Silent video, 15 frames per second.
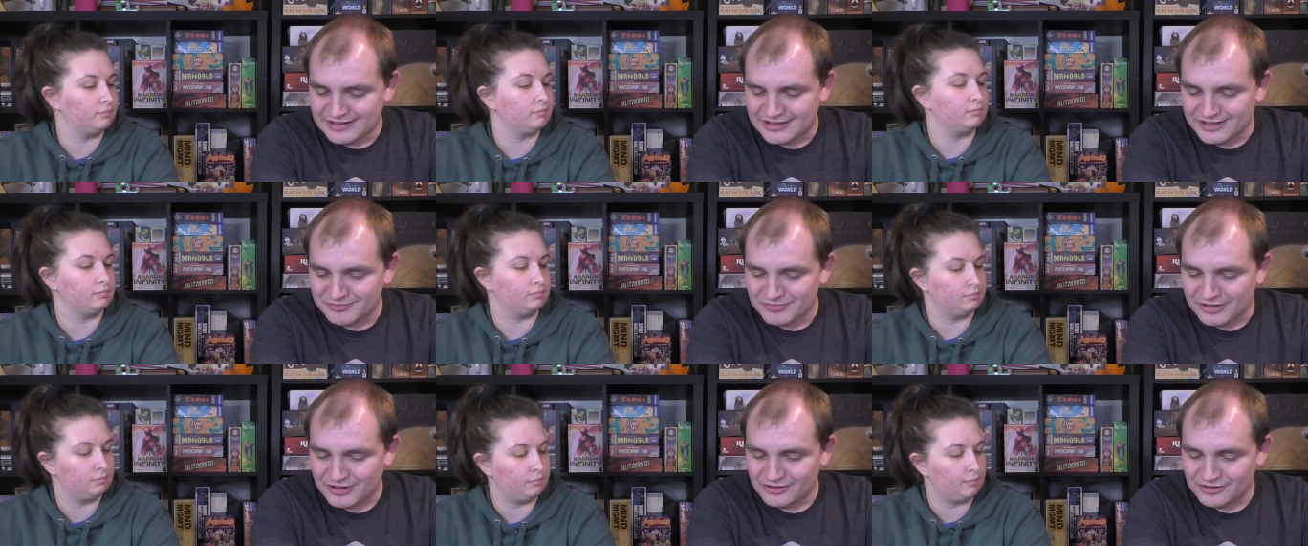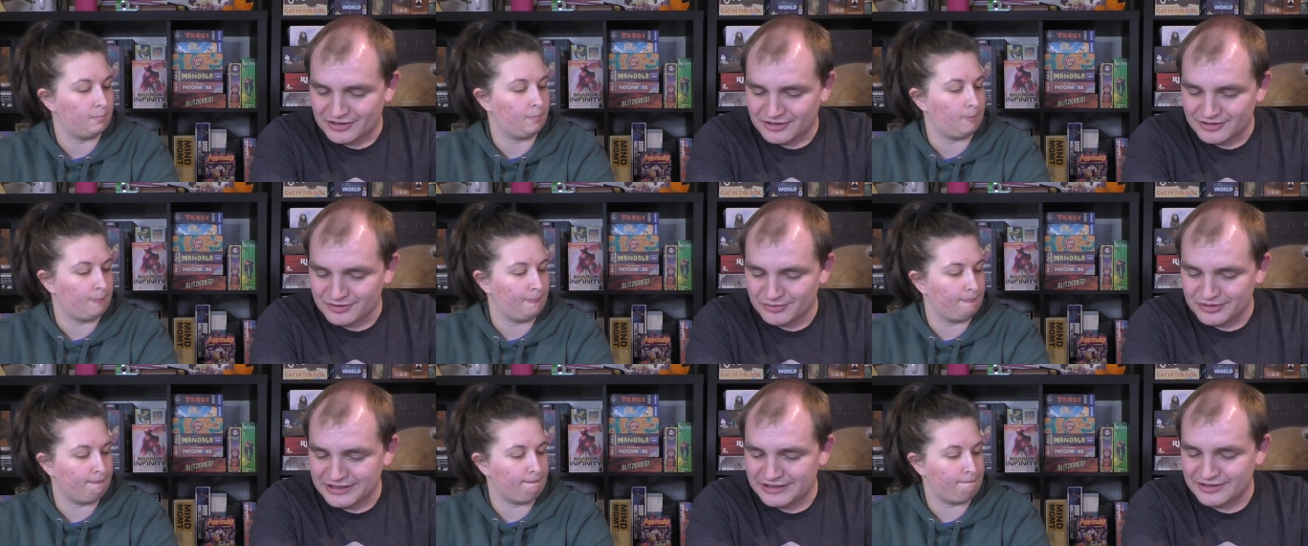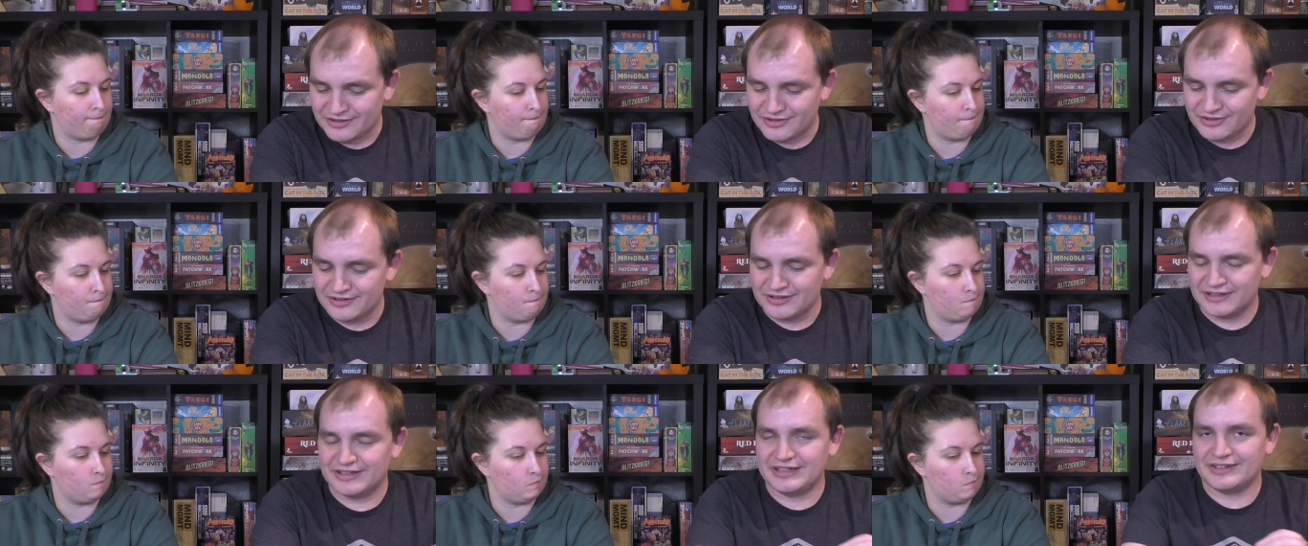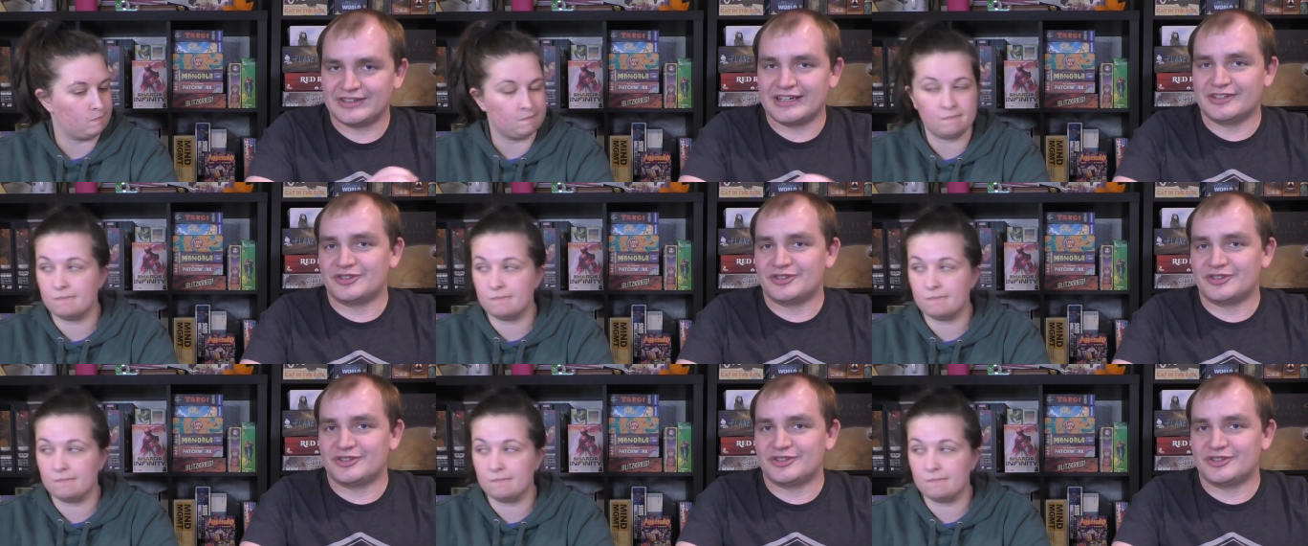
Speaker 1: um, along with the, he's